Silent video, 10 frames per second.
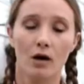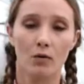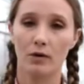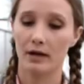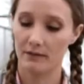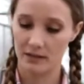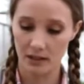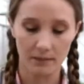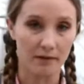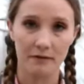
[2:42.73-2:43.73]
or even stick
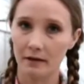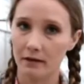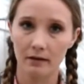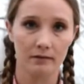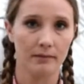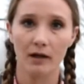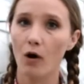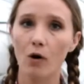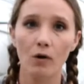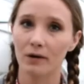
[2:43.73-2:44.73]
my finger and make a
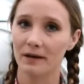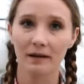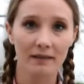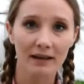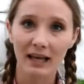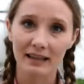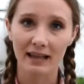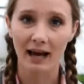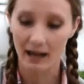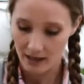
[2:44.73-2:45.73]
hole or anything like
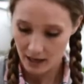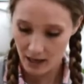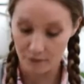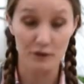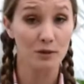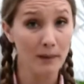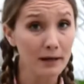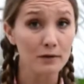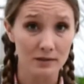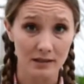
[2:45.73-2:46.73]
that. For
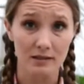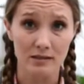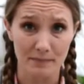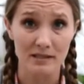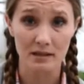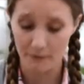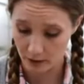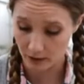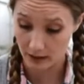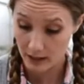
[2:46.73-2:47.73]
tomato seeds
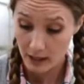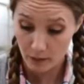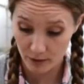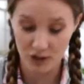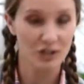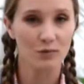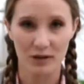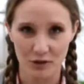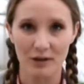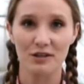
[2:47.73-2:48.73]
specifically, we just want
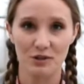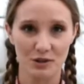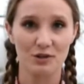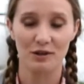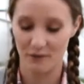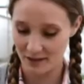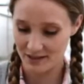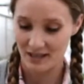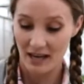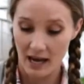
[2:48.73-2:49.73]
to scratch the surface
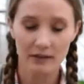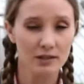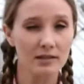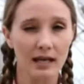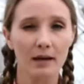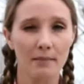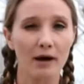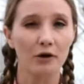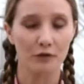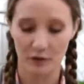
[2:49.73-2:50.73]
and just lay them out
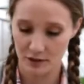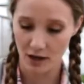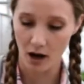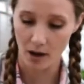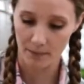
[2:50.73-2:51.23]
over the top.